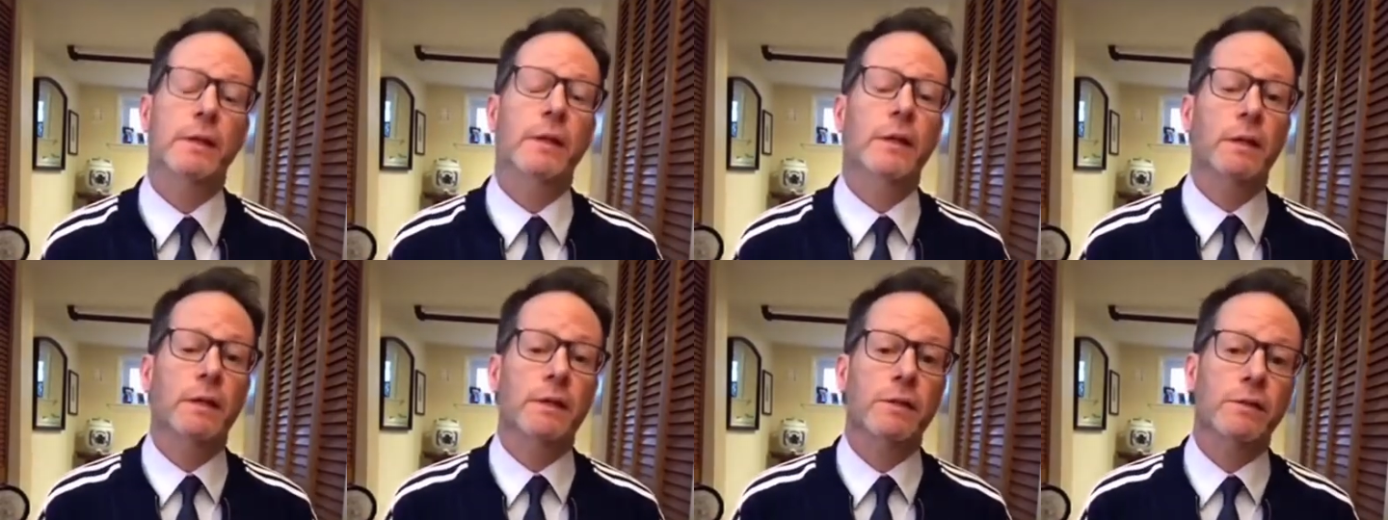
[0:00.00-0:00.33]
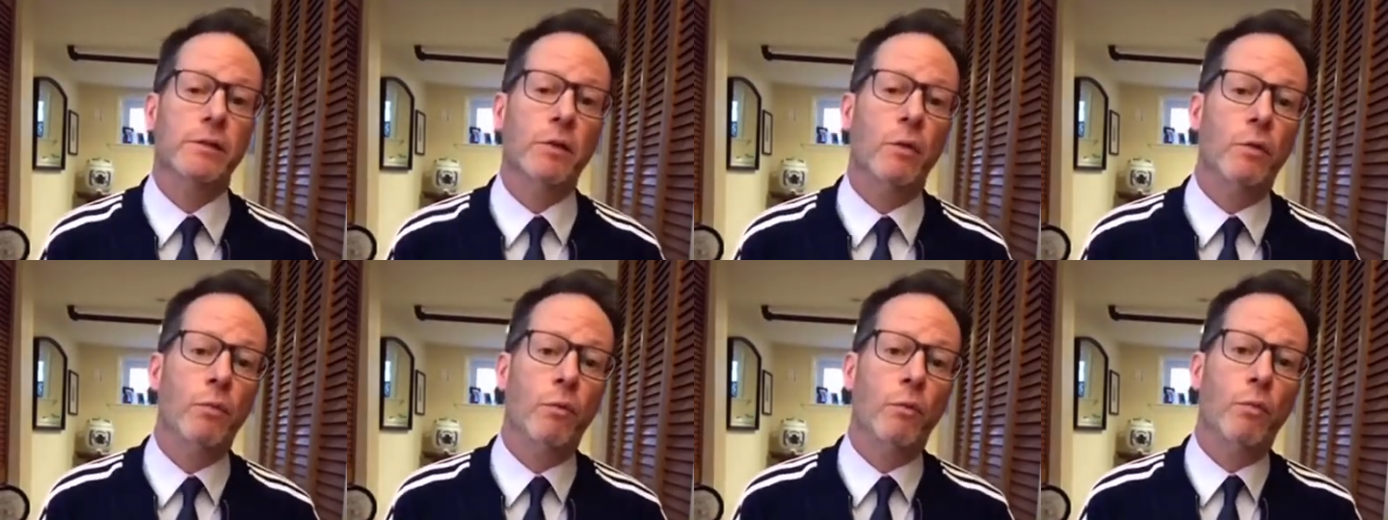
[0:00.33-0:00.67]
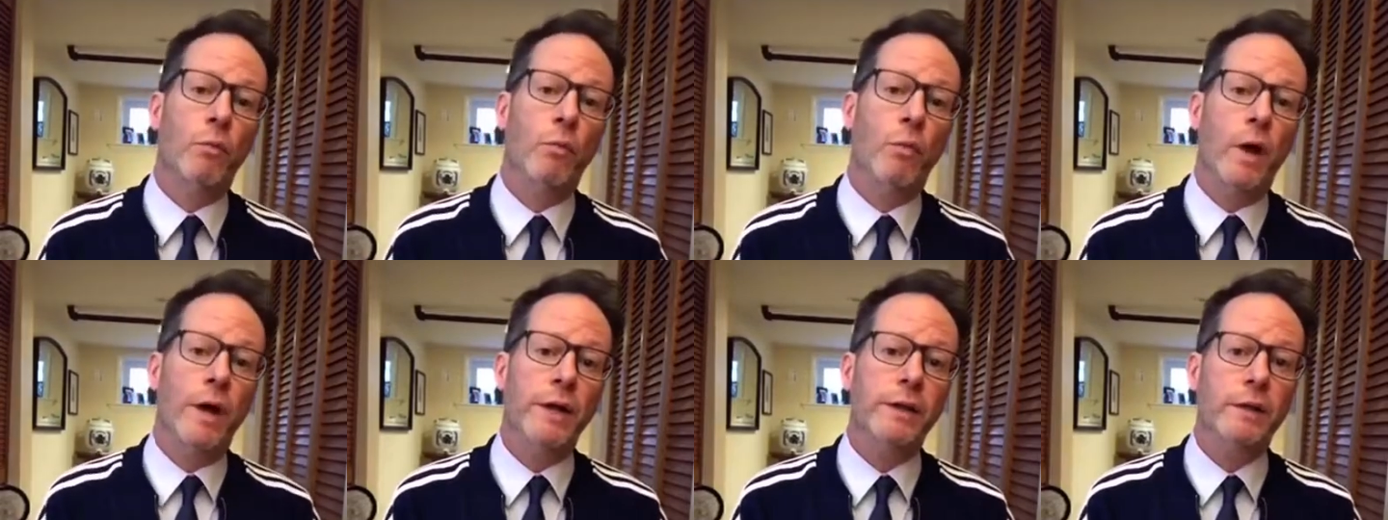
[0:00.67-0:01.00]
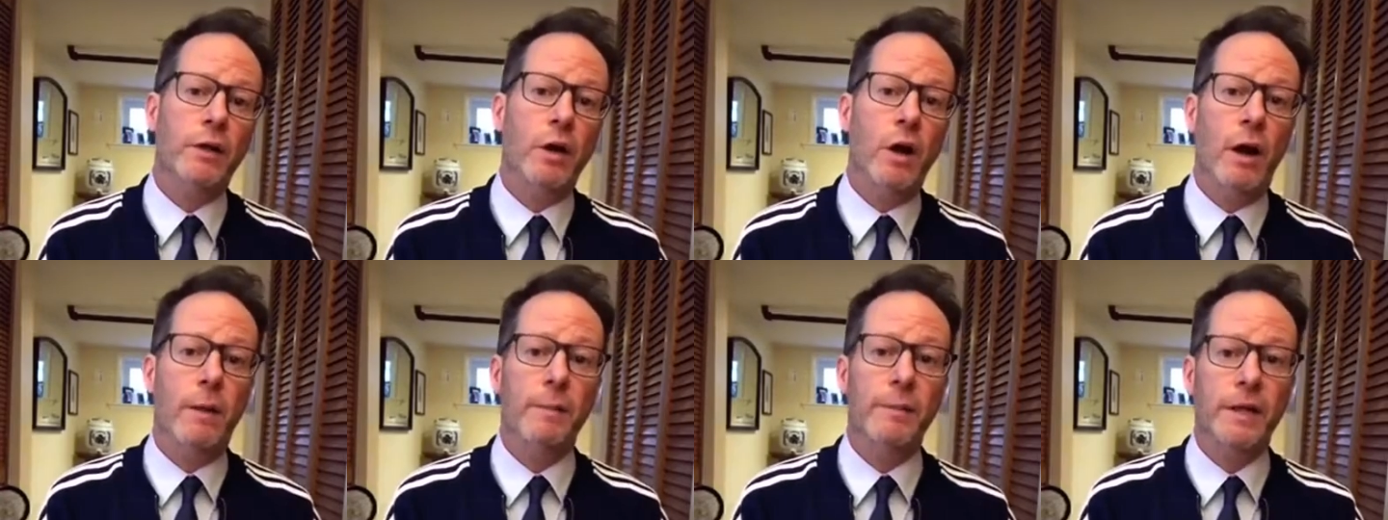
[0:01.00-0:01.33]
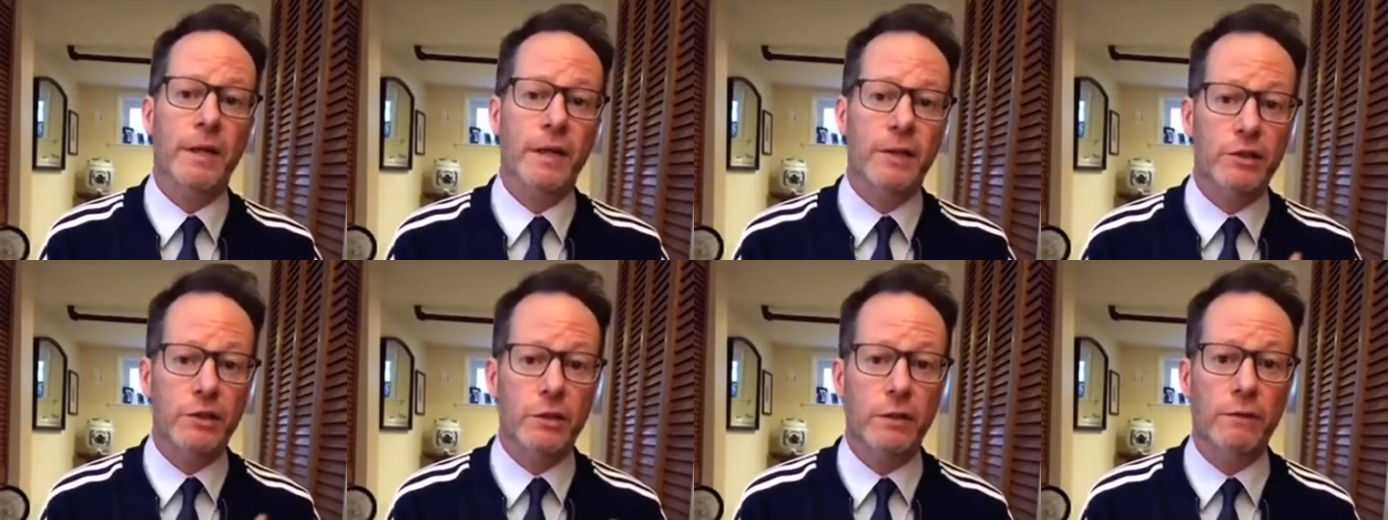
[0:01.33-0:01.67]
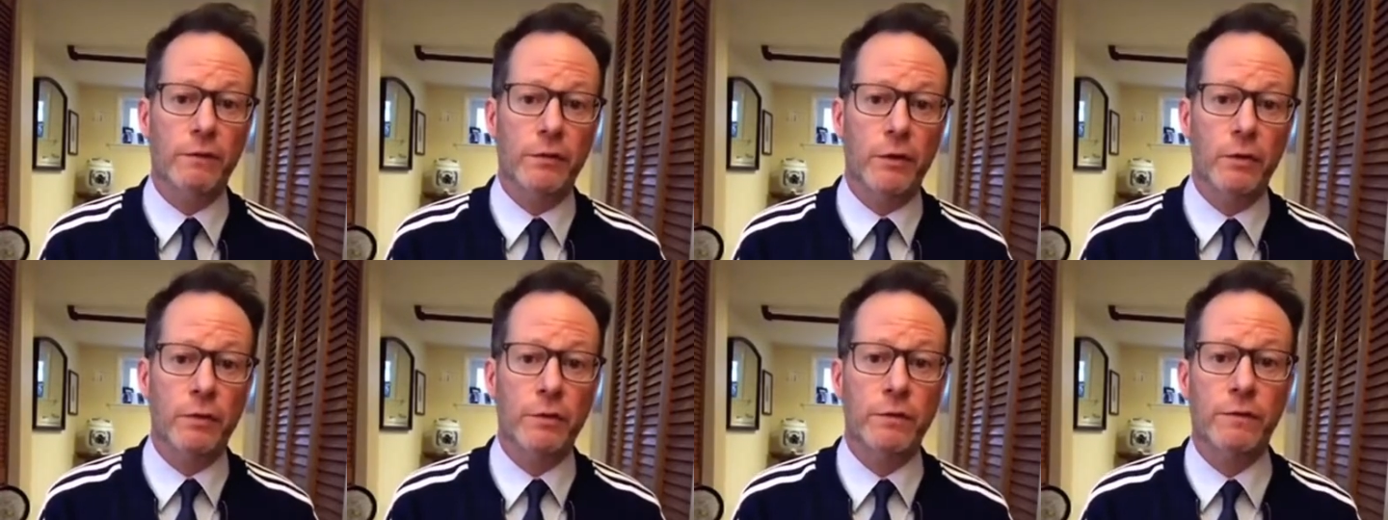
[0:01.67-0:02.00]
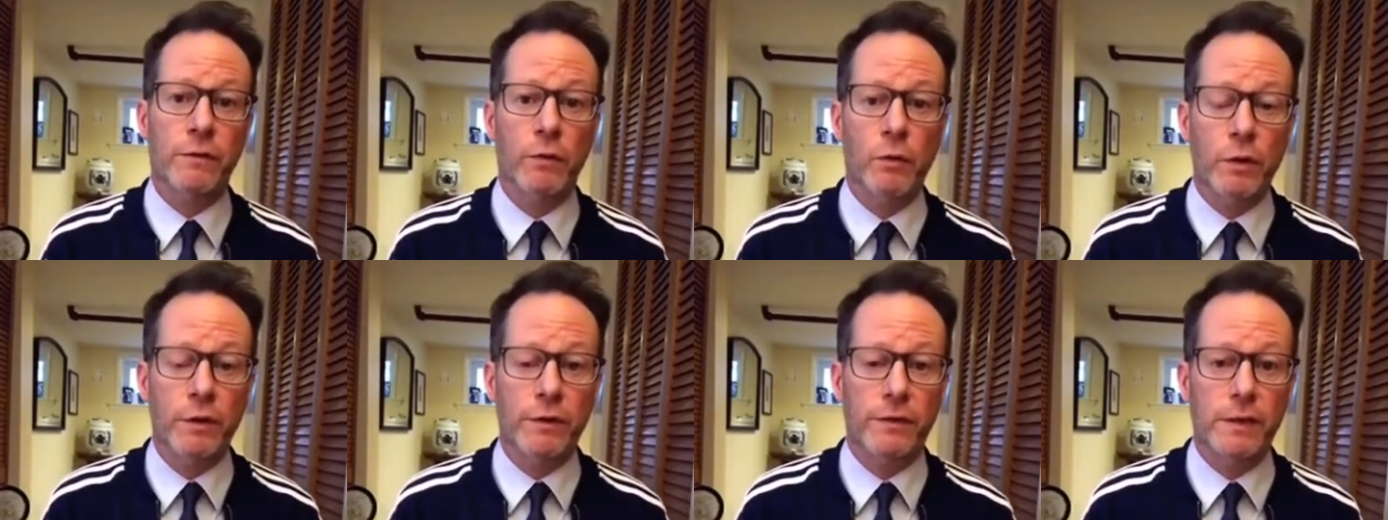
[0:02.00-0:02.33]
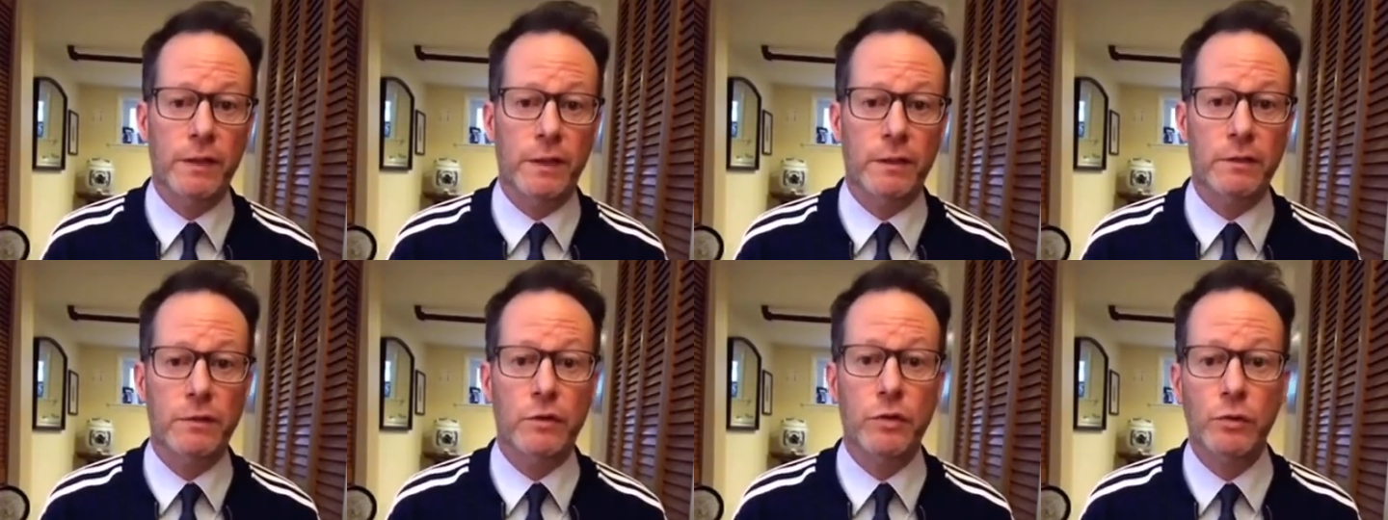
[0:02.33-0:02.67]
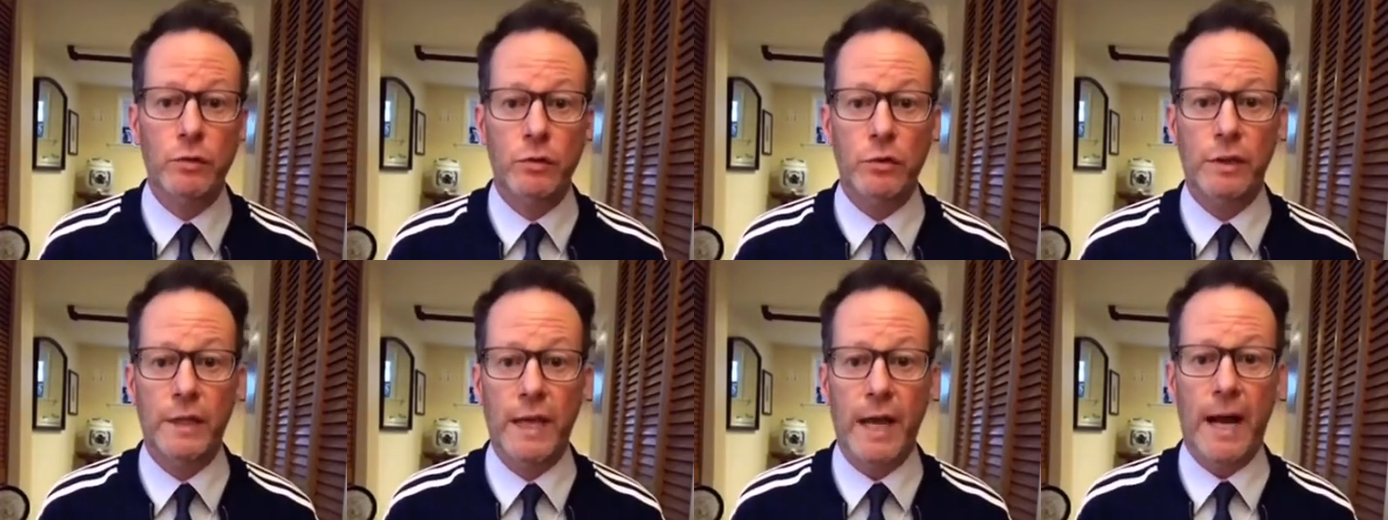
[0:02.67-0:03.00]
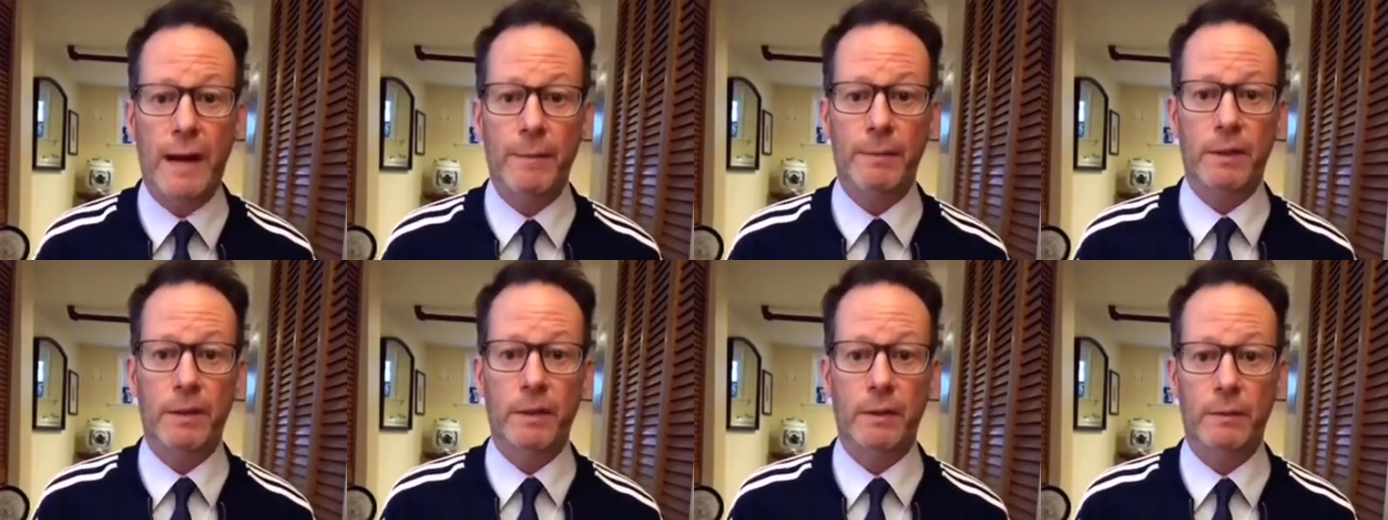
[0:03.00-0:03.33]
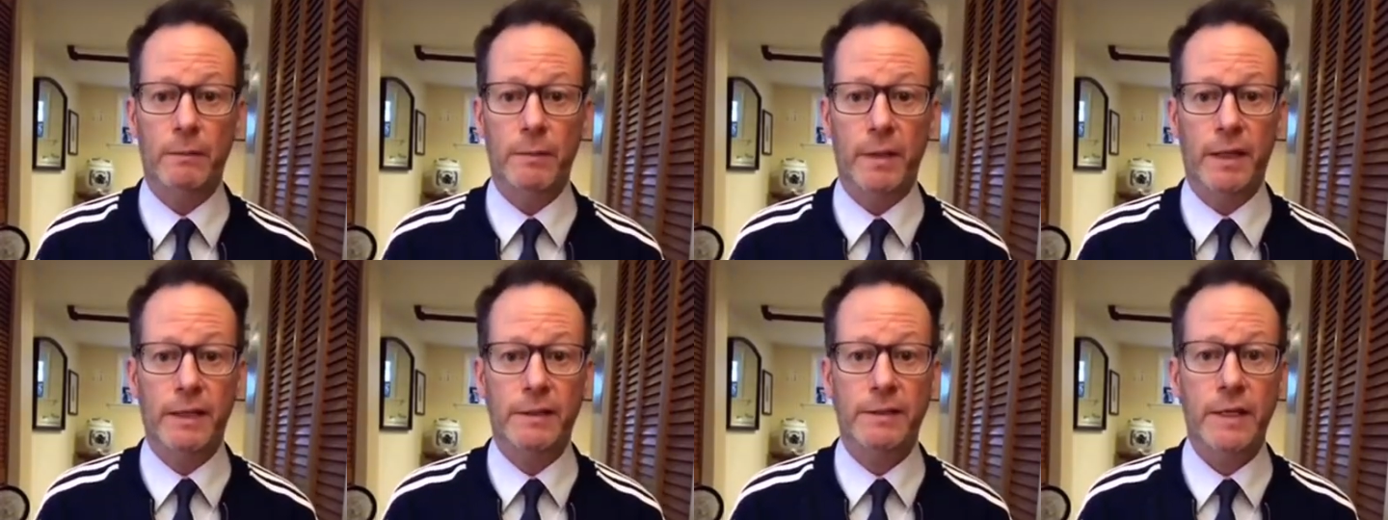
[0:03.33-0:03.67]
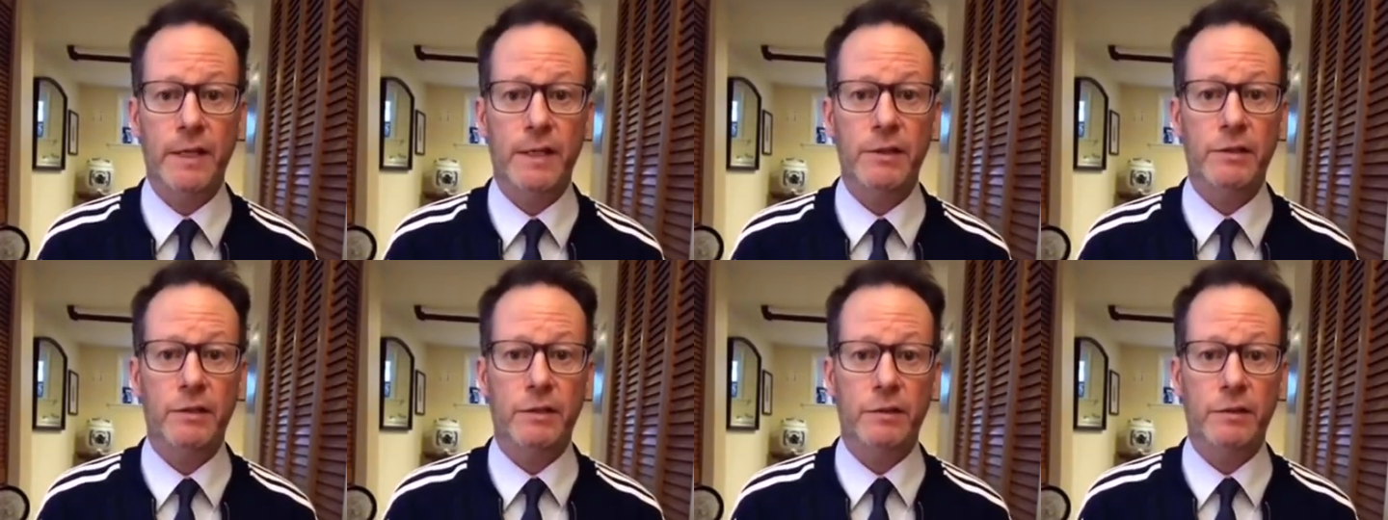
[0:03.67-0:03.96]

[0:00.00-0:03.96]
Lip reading: So one combination of those four things usually happen in a meditation.